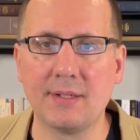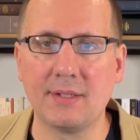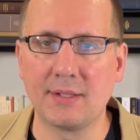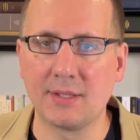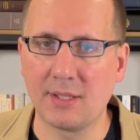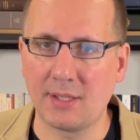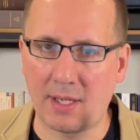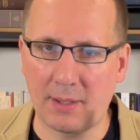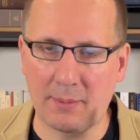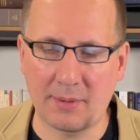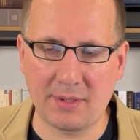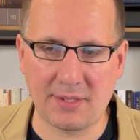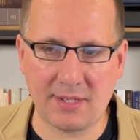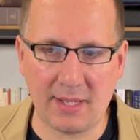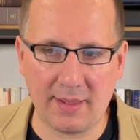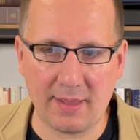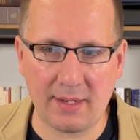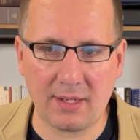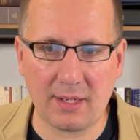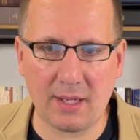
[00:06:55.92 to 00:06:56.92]
I want to say
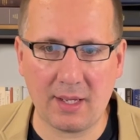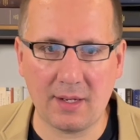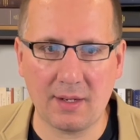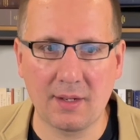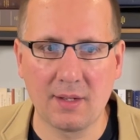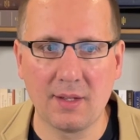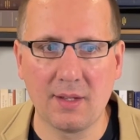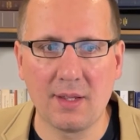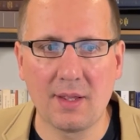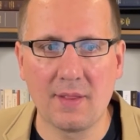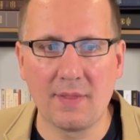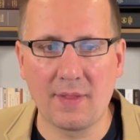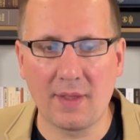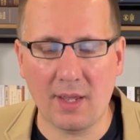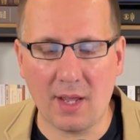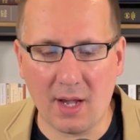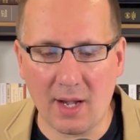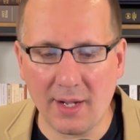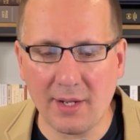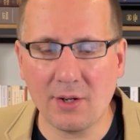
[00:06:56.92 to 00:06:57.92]
that again. The
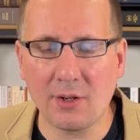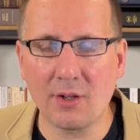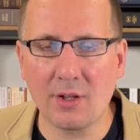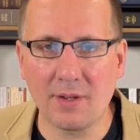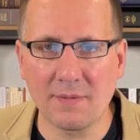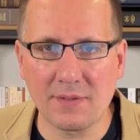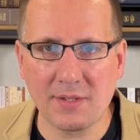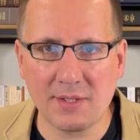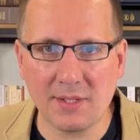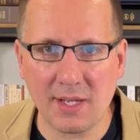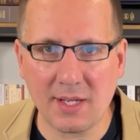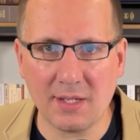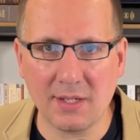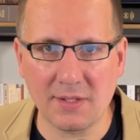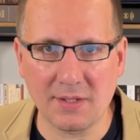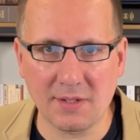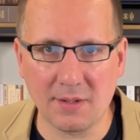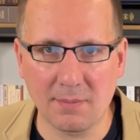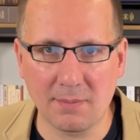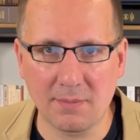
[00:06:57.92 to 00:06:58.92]
idol of
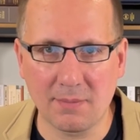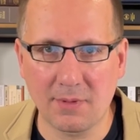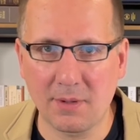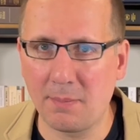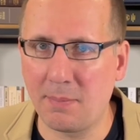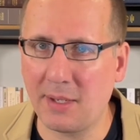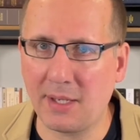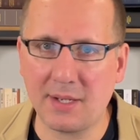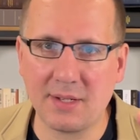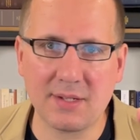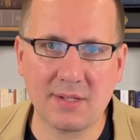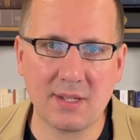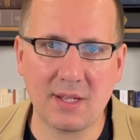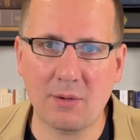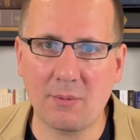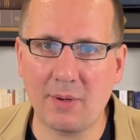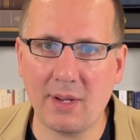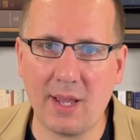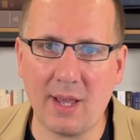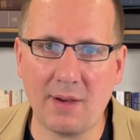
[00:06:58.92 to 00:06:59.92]
statism, the biggest thing
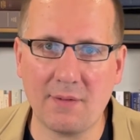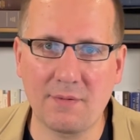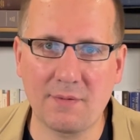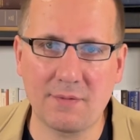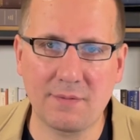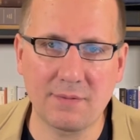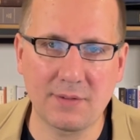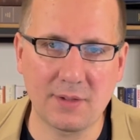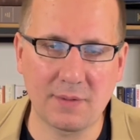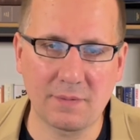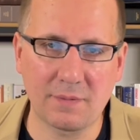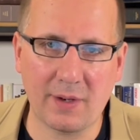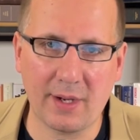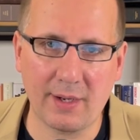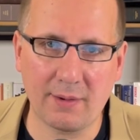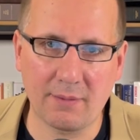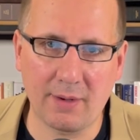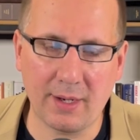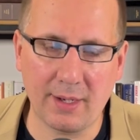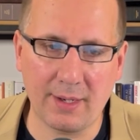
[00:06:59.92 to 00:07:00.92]
we have to
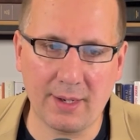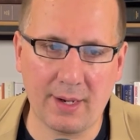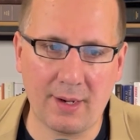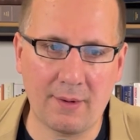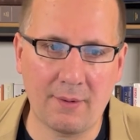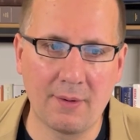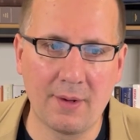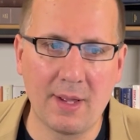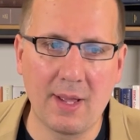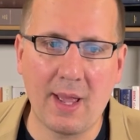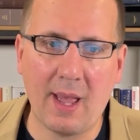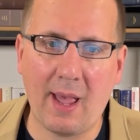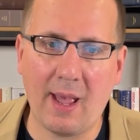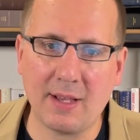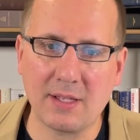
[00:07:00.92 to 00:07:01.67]
fight right now, has